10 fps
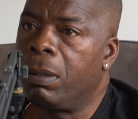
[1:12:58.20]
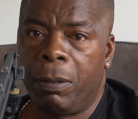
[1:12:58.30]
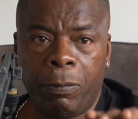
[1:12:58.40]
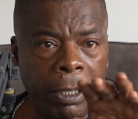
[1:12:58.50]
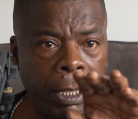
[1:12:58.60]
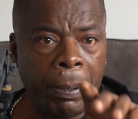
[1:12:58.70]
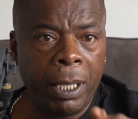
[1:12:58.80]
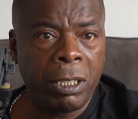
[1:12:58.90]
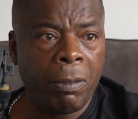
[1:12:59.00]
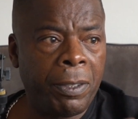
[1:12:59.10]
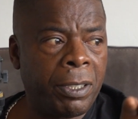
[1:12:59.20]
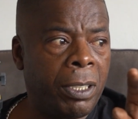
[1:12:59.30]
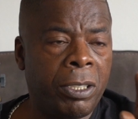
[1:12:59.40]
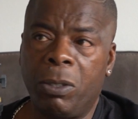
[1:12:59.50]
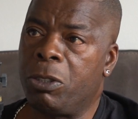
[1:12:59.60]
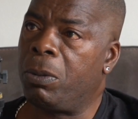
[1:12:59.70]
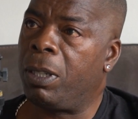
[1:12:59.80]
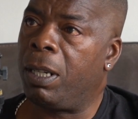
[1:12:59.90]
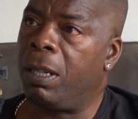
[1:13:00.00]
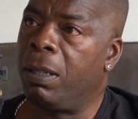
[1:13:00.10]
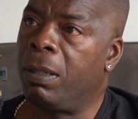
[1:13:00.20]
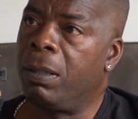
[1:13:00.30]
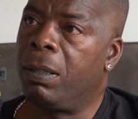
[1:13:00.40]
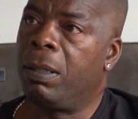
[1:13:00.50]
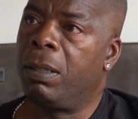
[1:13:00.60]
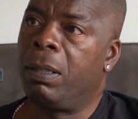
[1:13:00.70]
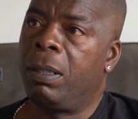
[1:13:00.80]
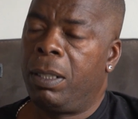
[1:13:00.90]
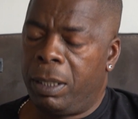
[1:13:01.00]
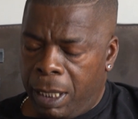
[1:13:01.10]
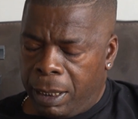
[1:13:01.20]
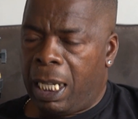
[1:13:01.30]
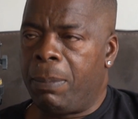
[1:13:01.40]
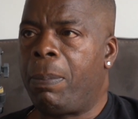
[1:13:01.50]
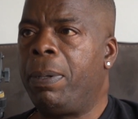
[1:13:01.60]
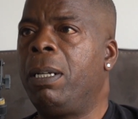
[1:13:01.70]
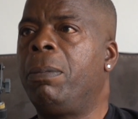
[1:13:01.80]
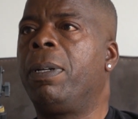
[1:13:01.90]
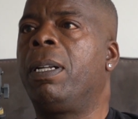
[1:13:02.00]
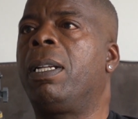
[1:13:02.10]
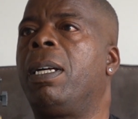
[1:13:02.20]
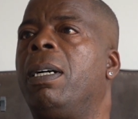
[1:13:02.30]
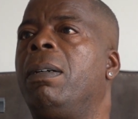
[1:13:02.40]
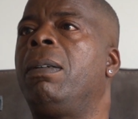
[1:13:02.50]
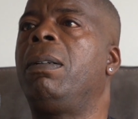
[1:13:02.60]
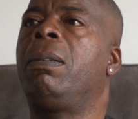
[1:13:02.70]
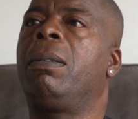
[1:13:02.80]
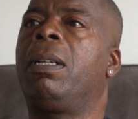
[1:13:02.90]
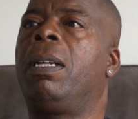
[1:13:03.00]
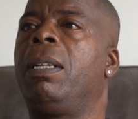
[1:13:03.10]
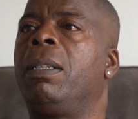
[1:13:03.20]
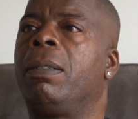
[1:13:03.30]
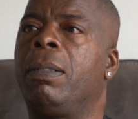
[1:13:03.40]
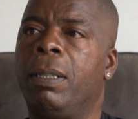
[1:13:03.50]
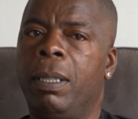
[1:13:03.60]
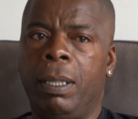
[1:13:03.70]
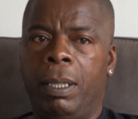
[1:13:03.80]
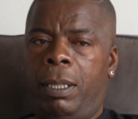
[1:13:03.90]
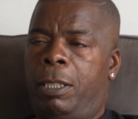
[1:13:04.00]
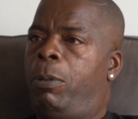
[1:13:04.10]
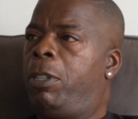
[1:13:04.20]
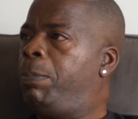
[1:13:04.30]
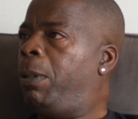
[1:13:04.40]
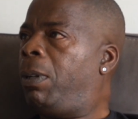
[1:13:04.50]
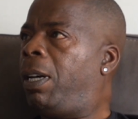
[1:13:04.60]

In front of the police officer and the social worker. His head came up a little bit like that. Oh, okay. This boy's built